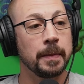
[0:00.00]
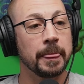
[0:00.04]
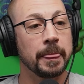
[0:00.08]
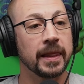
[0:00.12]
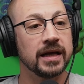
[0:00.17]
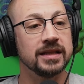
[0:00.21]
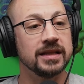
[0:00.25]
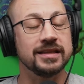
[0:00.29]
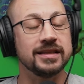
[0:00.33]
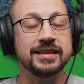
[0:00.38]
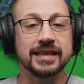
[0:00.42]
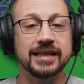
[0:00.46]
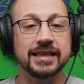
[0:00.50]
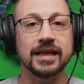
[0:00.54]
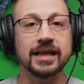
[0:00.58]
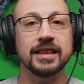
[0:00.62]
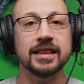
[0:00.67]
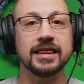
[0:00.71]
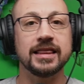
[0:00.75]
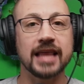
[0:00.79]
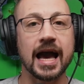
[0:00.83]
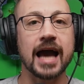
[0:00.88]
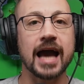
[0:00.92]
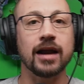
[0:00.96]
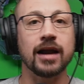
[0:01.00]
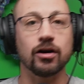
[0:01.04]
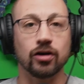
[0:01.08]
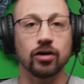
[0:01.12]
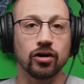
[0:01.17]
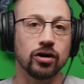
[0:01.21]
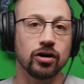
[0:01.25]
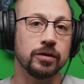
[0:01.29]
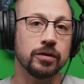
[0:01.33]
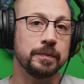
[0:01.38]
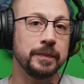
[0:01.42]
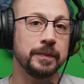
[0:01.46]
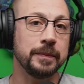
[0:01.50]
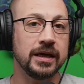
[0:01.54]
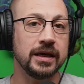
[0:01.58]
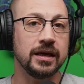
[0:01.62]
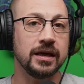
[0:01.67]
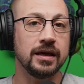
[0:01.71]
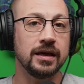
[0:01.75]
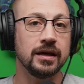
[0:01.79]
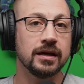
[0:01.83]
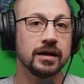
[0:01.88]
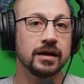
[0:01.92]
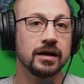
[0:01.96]
did that hurt me
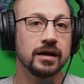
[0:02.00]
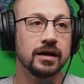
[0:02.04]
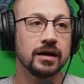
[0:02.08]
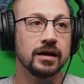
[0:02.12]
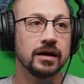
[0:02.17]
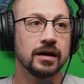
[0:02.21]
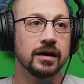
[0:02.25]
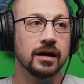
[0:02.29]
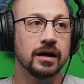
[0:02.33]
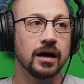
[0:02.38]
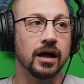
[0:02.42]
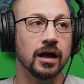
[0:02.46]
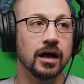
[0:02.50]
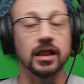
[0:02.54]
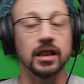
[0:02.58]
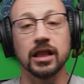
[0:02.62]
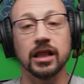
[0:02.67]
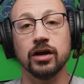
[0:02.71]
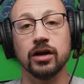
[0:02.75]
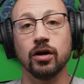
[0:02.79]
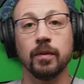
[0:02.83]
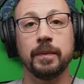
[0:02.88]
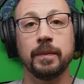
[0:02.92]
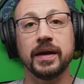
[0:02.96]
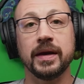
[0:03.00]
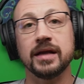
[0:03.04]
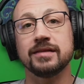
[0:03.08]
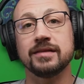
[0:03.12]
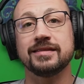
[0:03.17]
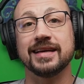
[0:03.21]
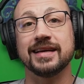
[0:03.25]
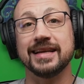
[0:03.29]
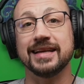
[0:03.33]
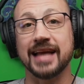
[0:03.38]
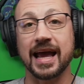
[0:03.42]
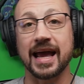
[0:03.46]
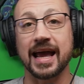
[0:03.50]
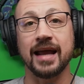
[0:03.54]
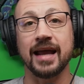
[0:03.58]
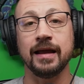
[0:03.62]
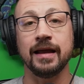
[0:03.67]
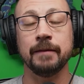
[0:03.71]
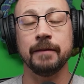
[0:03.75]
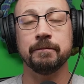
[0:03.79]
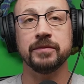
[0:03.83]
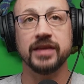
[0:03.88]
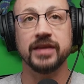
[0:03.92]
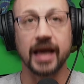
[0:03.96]
a little bit today?
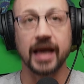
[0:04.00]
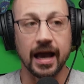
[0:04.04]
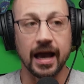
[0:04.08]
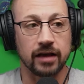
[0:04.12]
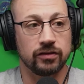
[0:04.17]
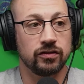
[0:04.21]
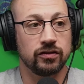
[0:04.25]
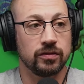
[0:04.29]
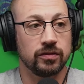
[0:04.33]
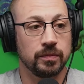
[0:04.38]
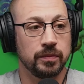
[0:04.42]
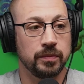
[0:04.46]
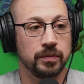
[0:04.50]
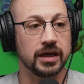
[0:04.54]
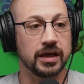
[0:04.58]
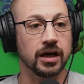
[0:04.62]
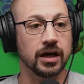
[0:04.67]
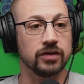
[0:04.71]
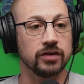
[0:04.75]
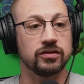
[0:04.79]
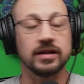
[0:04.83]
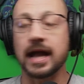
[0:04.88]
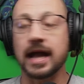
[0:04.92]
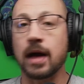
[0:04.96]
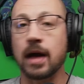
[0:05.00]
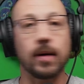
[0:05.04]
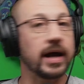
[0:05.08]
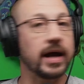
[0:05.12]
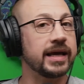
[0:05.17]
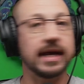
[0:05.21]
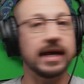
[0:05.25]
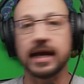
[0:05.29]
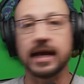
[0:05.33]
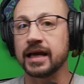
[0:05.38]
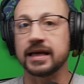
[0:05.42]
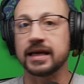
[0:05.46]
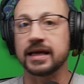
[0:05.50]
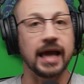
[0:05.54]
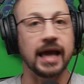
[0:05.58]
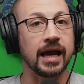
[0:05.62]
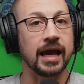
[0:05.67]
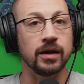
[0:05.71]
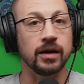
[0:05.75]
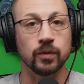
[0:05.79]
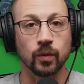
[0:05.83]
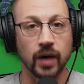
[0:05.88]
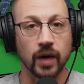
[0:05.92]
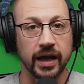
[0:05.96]
Yes, because now I can't gain
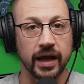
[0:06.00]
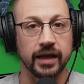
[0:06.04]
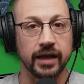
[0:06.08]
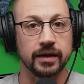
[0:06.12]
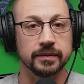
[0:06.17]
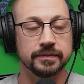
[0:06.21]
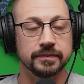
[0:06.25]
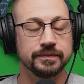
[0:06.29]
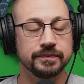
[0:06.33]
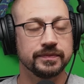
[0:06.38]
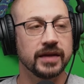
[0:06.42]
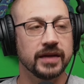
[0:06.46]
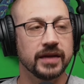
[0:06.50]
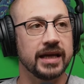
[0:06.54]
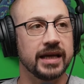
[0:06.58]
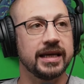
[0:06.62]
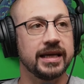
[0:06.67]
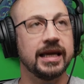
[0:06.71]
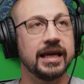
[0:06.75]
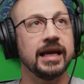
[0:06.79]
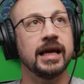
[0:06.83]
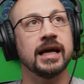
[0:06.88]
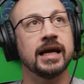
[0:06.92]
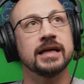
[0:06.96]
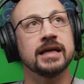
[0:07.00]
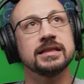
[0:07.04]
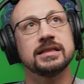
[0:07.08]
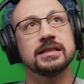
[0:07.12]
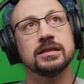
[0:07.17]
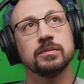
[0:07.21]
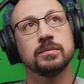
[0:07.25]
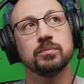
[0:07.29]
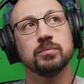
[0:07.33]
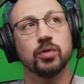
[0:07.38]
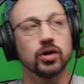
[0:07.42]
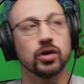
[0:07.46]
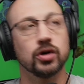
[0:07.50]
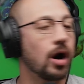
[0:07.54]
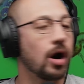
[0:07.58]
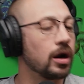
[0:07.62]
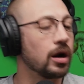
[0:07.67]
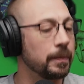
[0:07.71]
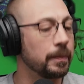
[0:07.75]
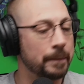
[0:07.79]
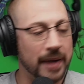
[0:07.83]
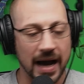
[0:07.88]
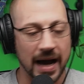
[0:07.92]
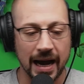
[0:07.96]
weight. I can't put on
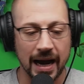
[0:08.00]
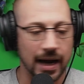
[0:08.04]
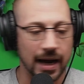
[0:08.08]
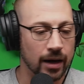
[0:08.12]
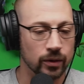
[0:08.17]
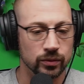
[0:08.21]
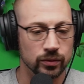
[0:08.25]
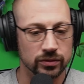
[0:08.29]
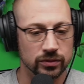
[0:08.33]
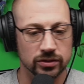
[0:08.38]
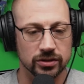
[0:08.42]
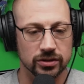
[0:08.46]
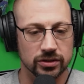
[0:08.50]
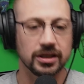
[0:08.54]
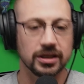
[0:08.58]
pounds